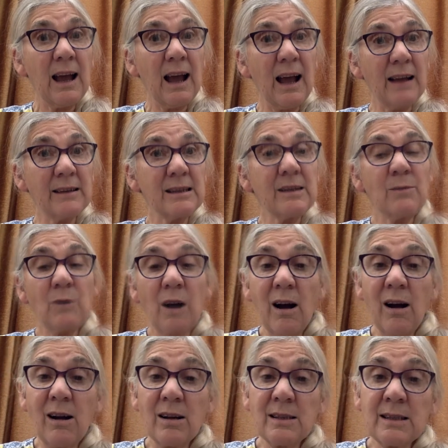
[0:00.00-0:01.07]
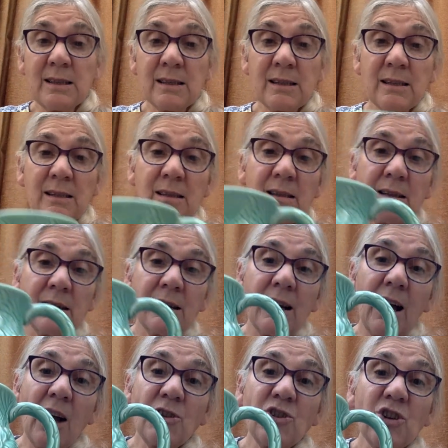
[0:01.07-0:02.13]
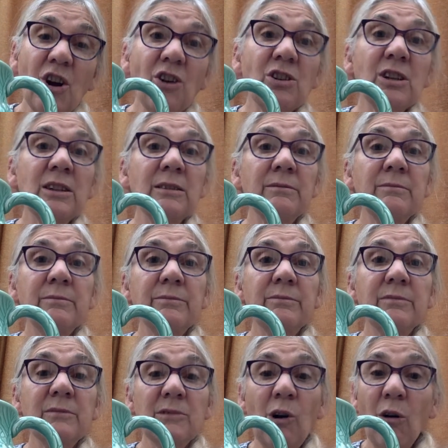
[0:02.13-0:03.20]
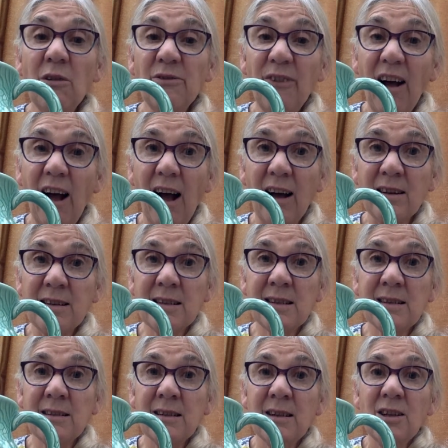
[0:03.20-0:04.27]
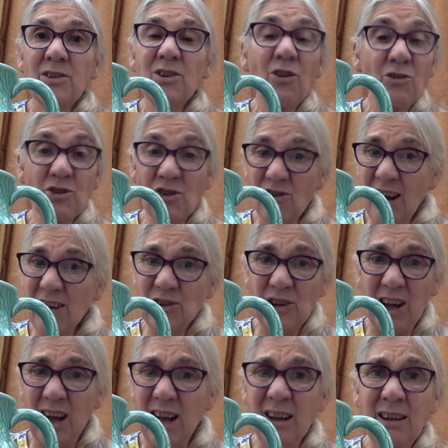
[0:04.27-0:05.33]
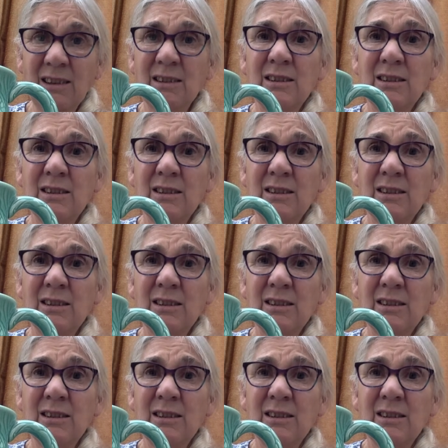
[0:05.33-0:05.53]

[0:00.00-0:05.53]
and it was a jug or a vase, not treasure,